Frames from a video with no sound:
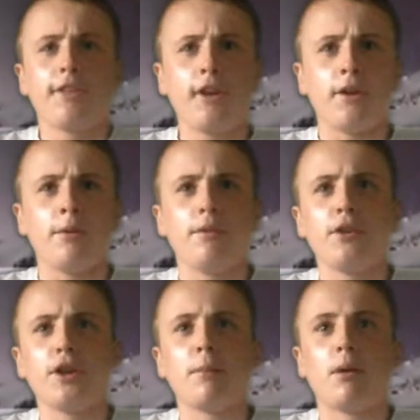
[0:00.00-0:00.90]
So, the
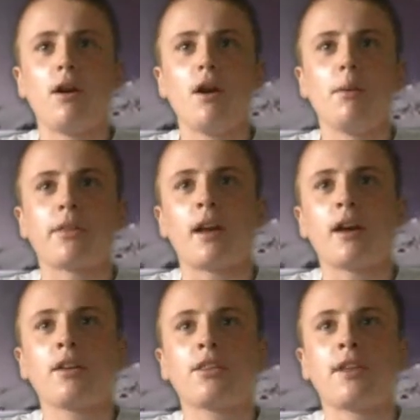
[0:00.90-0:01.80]
video by iOS
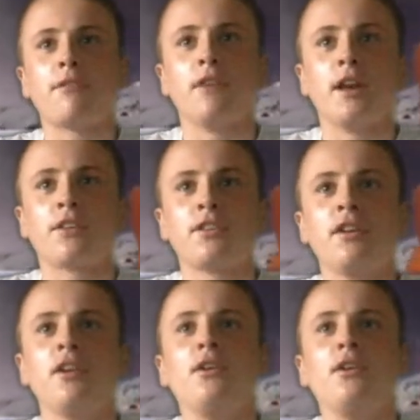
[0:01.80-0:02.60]
hacker Stefan Esser,